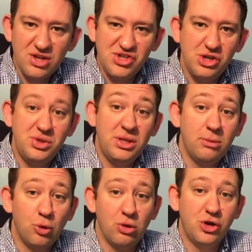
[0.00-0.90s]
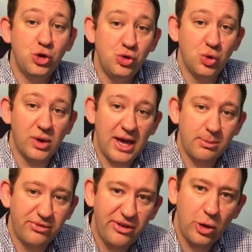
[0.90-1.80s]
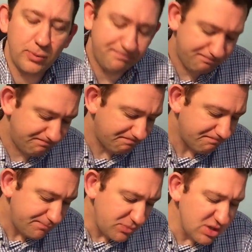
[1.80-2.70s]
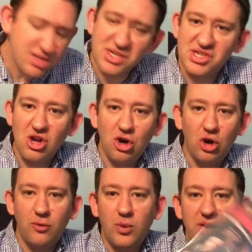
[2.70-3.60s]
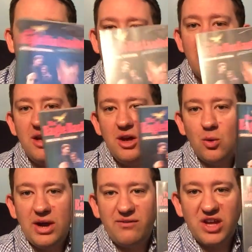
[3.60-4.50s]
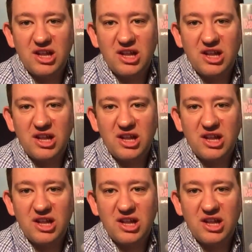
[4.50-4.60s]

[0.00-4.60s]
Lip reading: suiting the more unusual games. So to start off with, we have the